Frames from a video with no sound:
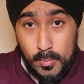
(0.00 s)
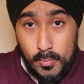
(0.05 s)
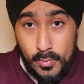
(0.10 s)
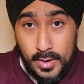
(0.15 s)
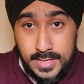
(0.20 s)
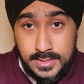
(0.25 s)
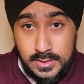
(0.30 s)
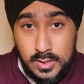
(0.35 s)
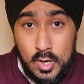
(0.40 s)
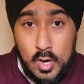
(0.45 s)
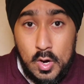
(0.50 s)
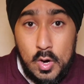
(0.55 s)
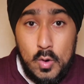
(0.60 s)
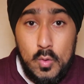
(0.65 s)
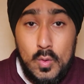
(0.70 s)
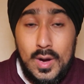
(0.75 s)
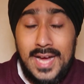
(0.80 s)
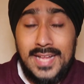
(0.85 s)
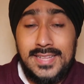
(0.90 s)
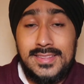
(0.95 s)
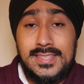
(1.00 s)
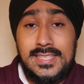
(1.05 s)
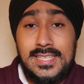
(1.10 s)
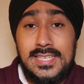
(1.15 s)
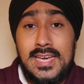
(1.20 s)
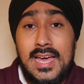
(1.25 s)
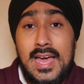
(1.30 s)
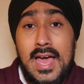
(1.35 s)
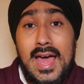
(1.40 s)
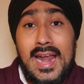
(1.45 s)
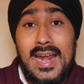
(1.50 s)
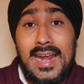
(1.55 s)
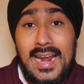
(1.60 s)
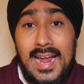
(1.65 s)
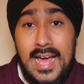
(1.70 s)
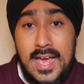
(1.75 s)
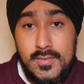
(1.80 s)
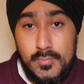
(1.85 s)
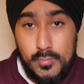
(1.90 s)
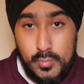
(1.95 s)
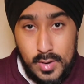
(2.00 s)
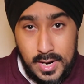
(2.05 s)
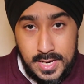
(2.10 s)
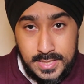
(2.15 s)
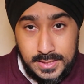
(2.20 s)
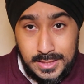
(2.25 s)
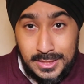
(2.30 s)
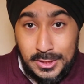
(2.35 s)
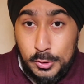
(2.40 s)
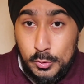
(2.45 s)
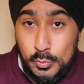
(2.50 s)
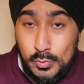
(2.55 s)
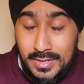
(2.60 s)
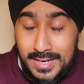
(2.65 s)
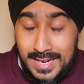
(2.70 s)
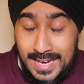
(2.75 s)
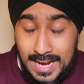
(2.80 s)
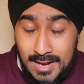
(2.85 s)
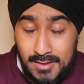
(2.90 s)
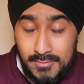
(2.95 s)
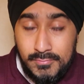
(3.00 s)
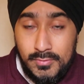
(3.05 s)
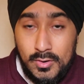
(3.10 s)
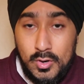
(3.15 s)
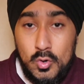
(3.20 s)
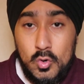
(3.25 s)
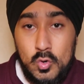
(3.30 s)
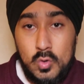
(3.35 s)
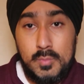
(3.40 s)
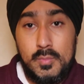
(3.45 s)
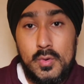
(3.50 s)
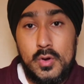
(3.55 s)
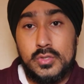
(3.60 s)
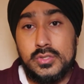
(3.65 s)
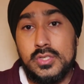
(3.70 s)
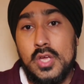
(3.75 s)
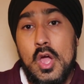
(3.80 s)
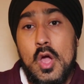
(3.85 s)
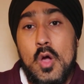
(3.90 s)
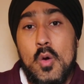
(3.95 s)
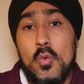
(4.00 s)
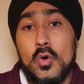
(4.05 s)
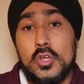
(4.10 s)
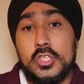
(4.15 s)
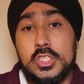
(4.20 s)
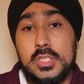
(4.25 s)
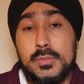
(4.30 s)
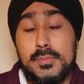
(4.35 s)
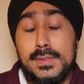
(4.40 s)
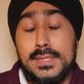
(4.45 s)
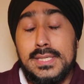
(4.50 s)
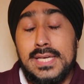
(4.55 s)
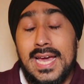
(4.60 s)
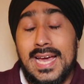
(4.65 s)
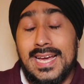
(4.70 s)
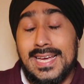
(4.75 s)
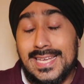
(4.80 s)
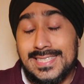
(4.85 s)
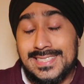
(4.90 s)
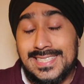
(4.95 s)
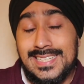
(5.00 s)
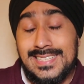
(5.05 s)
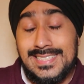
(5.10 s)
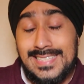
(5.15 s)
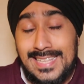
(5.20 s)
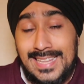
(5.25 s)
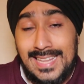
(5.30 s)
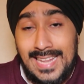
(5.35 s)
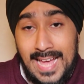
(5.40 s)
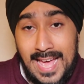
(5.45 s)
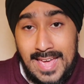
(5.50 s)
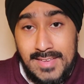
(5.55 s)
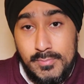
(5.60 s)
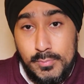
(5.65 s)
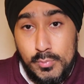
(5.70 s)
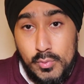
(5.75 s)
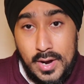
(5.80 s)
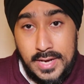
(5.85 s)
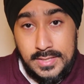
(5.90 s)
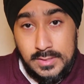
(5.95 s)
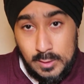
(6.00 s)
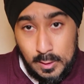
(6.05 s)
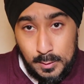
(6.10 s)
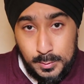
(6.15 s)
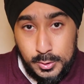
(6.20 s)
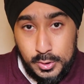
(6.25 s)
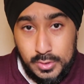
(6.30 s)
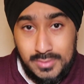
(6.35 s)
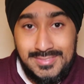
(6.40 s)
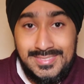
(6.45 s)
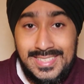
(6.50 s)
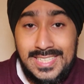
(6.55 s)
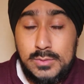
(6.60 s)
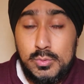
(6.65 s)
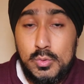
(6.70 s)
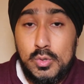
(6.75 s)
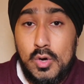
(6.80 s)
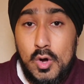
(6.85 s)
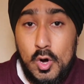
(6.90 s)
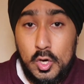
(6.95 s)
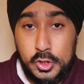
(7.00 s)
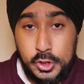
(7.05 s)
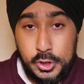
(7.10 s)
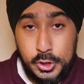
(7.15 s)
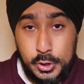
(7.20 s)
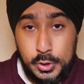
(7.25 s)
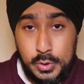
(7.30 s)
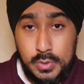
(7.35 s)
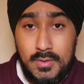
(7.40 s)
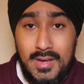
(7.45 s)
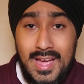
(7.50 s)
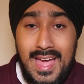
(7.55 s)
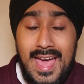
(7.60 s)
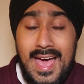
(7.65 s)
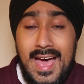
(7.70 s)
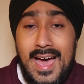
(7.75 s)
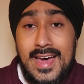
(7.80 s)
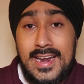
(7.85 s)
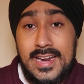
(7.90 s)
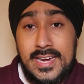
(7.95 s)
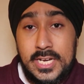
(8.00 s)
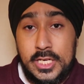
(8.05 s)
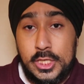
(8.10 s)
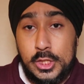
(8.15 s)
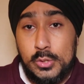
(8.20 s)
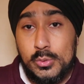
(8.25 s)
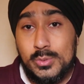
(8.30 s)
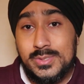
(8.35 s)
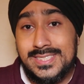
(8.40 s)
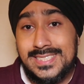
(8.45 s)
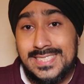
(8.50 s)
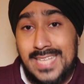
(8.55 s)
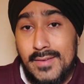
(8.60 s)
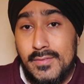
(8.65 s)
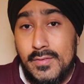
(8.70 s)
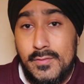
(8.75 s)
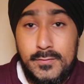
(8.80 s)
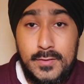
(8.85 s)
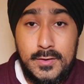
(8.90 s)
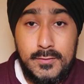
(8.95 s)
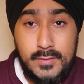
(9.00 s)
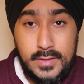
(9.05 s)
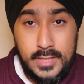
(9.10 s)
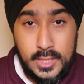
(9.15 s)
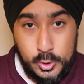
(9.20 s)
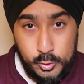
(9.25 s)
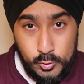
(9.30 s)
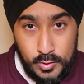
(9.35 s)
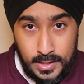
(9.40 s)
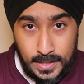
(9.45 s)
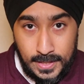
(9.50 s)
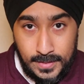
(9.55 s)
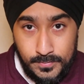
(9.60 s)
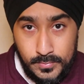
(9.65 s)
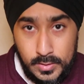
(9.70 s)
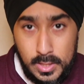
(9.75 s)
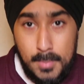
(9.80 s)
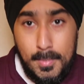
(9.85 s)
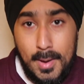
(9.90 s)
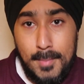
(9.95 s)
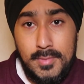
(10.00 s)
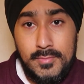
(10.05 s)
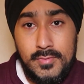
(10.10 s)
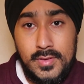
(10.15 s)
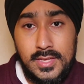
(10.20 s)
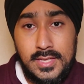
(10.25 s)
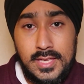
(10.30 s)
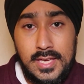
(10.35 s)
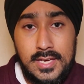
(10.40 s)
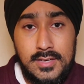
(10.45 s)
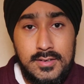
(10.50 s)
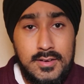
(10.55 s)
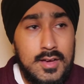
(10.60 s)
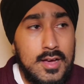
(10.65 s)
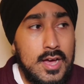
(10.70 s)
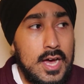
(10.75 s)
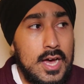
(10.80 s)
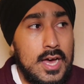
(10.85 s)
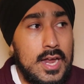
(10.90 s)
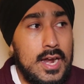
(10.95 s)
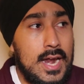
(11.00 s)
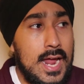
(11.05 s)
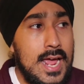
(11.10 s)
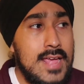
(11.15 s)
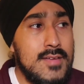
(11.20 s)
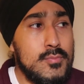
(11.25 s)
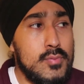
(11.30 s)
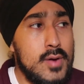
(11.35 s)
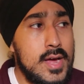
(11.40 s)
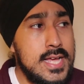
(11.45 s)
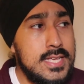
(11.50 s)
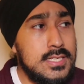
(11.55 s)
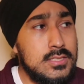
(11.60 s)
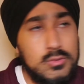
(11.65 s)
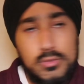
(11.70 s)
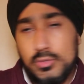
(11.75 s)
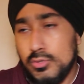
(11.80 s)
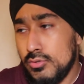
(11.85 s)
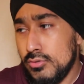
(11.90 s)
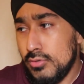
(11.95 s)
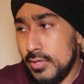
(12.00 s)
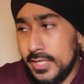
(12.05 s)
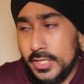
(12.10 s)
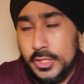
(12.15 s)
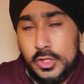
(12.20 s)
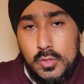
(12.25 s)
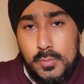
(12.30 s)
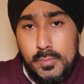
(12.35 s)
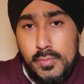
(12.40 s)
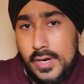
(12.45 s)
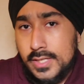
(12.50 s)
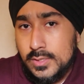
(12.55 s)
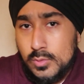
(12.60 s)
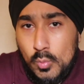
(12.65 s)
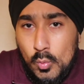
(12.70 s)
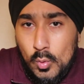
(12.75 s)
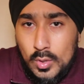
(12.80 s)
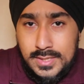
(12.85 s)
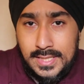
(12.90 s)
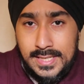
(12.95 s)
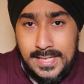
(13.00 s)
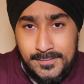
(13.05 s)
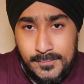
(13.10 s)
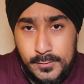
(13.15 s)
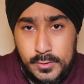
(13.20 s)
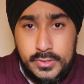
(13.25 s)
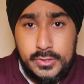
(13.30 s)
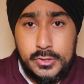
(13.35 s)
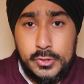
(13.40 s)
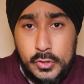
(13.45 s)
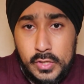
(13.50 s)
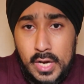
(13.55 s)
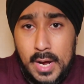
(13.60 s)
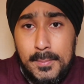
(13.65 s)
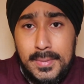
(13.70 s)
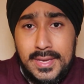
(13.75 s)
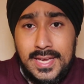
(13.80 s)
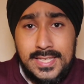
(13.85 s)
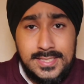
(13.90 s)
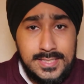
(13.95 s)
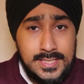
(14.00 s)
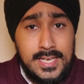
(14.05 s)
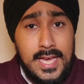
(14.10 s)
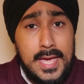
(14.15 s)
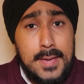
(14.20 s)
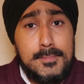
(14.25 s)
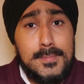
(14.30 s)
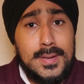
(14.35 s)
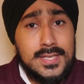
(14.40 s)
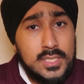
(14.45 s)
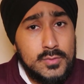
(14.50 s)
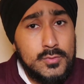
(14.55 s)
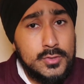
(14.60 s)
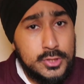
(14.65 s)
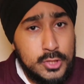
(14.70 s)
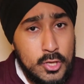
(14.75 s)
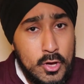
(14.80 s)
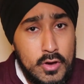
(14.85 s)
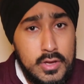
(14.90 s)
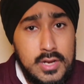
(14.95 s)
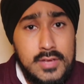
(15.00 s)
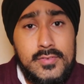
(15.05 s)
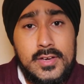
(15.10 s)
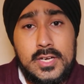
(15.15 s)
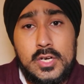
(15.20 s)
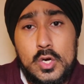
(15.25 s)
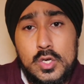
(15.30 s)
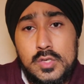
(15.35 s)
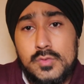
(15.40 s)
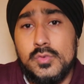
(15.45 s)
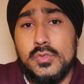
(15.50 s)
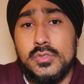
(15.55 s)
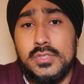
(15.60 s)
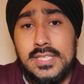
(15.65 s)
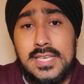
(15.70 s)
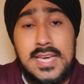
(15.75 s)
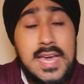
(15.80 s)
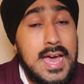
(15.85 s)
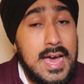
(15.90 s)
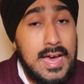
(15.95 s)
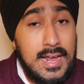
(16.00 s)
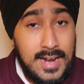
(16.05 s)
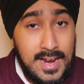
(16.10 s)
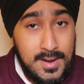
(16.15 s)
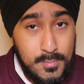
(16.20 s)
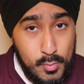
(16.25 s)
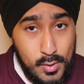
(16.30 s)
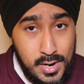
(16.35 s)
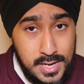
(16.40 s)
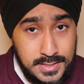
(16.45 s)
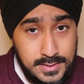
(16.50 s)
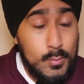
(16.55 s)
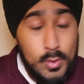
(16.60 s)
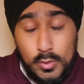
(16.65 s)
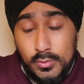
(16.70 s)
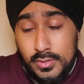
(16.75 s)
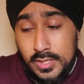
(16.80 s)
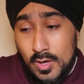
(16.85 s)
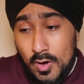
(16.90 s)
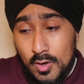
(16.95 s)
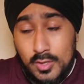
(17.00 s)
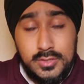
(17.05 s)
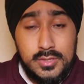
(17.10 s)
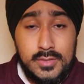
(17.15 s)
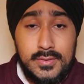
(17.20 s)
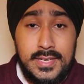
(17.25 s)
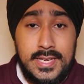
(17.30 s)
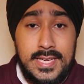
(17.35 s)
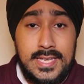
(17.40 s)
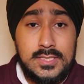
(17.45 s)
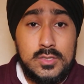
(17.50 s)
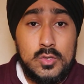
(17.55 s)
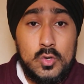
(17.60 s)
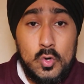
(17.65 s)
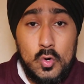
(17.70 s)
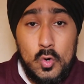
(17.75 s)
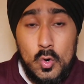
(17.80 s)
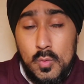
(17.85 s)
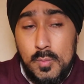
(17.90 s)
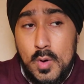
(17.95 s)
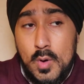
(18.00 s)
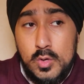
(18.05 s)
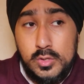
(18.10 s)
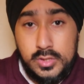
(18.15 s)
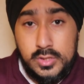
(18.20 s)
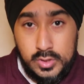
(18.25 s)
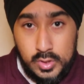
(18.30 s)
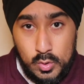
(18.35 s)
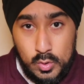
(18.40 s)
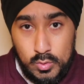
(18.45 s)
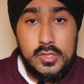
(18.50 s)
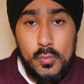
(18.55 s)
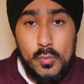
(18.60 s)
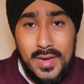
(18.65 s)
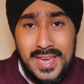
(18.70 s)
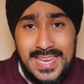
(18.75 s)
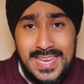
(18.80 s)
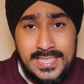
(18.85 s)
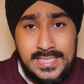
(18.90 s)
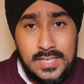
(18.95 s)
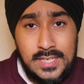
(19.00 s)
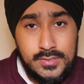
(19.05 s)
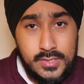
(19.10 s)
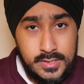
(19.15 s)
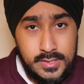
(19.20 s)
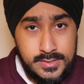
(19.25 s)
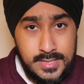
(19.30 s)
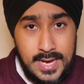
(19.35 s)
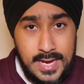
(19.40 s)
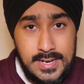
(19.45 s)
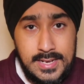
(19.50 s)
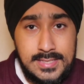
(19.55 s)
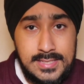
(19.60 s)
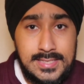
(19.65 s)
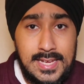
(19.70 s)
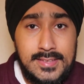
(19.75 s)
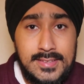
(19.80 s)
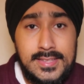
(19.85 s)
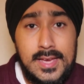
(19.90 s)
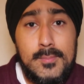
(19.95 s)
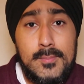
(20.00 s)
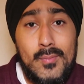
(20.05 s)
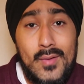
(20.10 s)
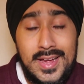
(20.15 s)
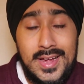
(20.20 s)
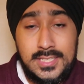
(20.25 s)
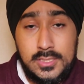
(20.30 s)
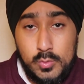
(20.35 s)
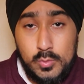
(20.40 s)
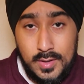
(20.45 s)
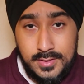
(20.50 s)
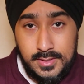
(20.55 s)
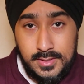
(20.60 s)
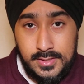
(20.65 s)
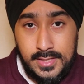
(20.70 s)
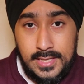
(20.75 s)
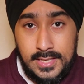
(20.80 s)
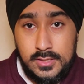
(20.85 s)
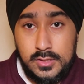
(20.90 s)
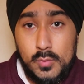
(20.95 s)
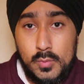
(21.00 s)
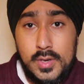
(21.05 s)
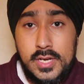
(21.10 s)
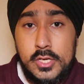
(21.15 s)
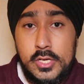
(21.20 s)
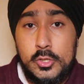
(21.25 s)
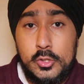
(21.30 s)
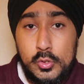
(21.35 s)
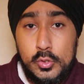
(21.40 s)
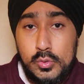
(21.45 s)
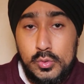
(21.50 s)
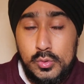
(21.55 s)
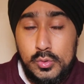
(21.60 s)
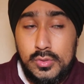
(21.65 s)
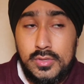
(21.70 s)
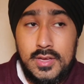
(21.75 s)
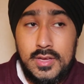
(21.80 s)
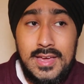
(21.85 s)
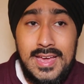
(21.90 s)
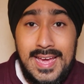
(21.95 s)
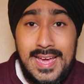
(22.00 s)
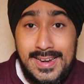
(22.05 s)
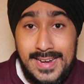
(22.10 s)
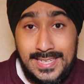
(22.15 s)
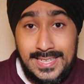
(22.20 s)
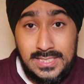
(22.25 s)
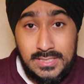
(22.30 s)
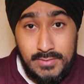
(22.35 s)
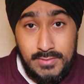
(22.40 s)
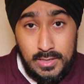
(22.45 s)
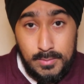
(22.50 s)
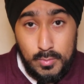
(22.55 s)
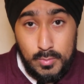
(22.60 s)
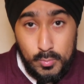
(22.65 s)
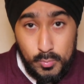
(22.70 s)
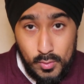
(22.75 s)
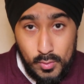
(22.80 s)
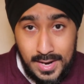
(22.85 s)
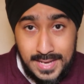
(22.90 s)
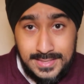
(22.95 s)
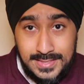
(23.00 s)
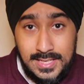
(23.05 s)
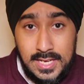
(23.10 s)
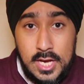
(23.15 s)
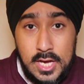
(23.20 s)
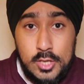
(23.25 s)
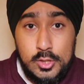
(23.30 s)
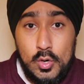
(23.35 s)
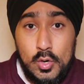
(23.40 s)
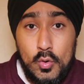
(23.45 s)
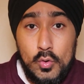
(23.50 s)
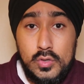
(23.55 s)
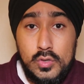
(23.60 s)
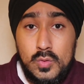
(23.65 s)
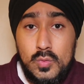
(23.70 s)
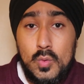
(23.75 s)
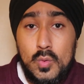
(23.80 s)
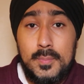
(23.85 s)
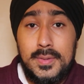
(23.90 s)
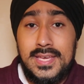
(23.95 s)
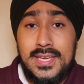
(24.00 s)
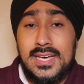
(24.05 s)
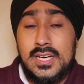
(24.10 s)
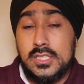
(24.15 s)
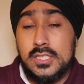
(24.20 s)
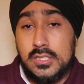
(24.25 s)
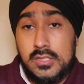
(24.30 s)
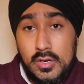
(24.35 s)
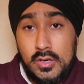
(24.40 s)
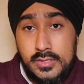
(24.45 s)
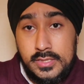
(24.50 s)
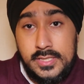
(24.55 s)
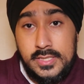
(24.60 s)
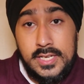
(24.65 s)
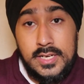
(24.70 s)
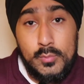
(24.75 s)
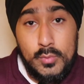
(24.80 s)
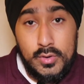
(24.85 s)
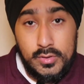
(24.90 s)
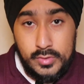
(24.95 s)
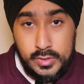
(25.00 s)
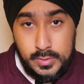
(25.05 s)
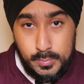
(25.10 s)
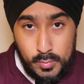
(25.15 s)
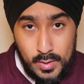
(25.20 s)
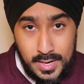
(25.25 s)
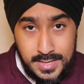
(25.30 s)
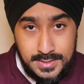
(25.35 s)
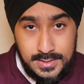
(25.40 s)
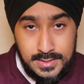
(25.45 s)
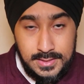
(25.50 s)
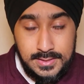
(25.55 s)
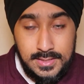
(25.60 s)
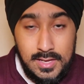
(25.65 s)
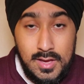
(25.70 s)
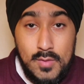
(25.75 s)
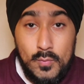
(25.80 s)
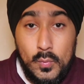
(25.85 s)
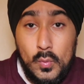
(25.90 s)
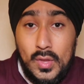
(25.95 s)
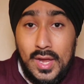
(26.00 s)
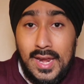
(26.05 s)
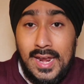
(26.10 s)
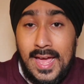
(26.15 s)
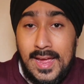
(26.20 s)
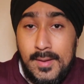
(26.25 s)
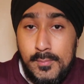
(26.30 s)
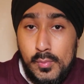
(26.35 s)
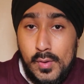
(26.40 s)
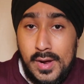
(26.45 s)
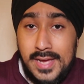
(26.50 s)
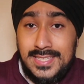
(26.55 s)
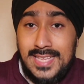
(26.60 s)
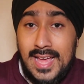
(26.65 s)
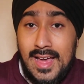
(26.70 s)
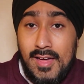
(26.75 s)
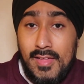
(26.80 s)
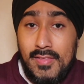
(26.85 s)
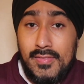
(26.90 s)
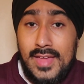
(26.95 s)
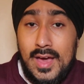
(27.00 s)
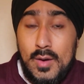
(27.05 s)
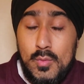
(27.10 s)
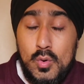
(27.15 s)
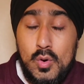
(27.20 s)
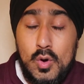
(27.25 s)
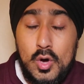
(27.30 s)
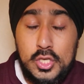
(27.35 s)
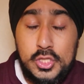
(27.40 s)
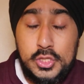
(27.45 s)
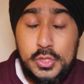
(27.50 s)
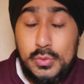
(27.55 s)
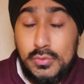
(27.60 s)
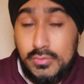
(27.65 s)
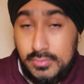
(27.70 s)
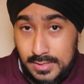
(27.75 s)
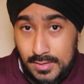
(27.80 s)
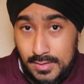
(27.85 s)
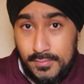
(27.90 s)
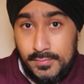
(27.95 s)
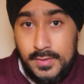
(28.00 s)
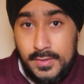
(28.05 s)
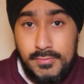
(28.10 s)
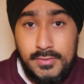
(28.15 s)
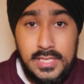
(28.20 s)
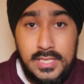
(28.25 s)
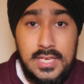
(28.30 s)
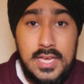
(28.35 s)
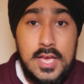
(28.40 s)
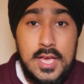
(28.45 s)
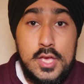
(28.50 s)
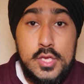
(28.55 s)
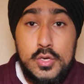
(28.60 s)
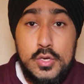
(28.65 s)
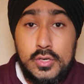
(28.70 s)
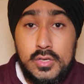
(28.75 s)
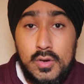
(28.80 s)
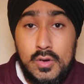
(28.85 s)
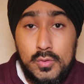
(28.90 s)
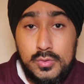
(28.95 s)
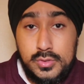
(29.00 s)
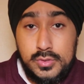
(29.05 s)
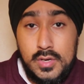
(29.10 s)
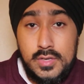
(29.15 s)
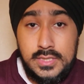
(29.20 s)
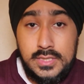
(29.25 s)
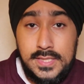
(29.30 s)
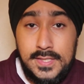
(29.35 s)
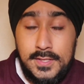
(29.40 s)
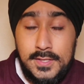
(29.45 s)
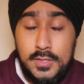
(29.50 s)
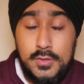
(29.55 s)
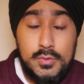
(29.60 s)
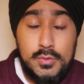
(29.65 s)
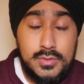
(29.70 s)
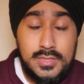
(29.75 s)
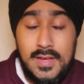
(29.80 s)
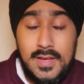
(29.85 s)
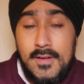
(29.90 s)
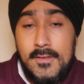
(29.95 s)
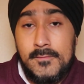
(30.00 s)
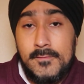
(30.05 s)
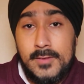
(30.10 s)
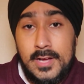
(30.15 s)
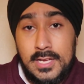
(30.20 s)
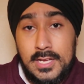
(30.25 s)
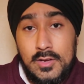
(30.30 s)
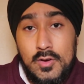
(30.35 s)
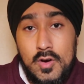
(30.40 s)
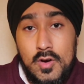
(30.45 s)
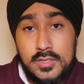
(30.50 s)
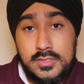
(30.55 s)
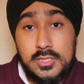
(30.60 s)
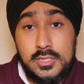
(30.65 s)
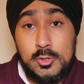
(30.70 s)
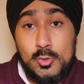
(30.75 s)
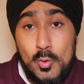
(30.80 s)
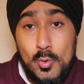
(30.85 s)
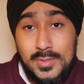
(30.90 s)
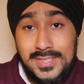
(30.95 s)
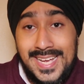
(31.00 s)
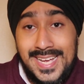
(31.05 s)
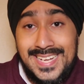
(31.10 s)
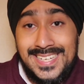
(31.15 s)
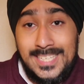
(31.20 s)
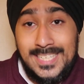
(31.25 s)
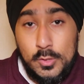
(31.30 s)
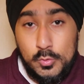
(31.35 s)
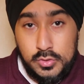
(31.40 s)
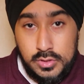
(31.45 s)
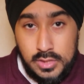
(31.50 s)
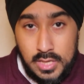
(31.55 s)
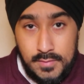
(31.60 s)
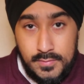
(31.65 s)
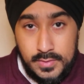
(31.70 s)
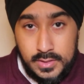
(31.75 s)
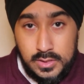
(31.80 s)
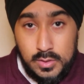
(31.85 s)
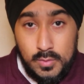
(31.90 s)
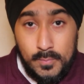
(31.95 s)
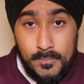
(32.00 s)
price or at the live price. You never almost want to be getting the live price option. This will cost you an additional $7.50 a trade. You might be thinking, live price or additional price, what's the difference? Could I be getting a better return if I go for the live price? Well, the answer is almost no. The way ETFs are designed is that they're priced twice a day. So when you do the next available price, your order will be slotted in one of those prices. For the live price, that will cost you $7.50. You can alternatively use Vanguard's quote and deal service,